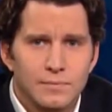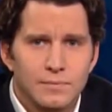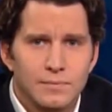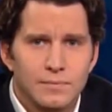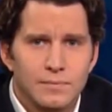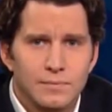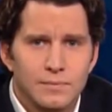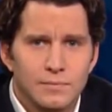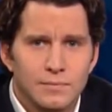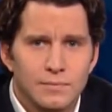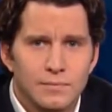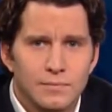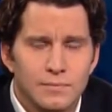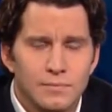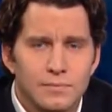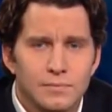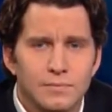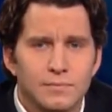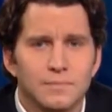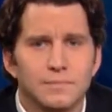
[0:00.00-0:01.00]

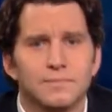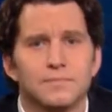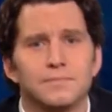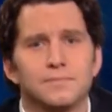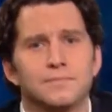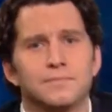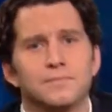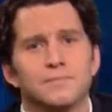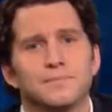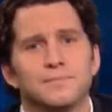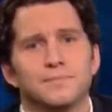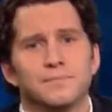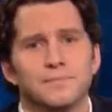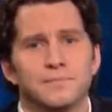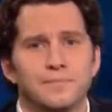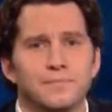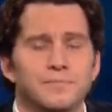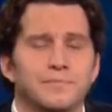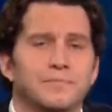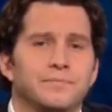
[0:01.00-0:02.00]

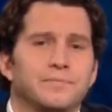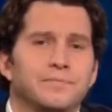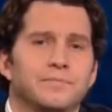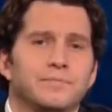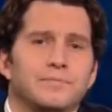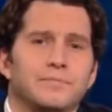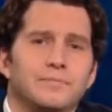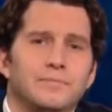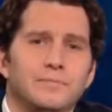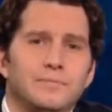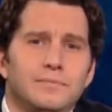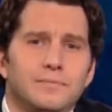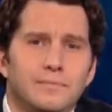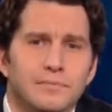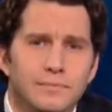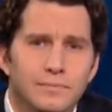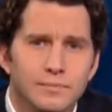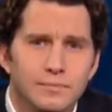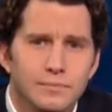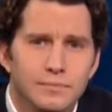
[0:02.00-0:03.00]

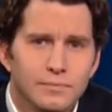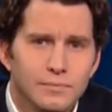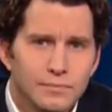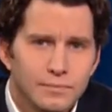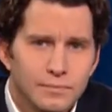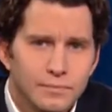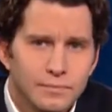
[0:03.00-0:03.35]
(not speaking)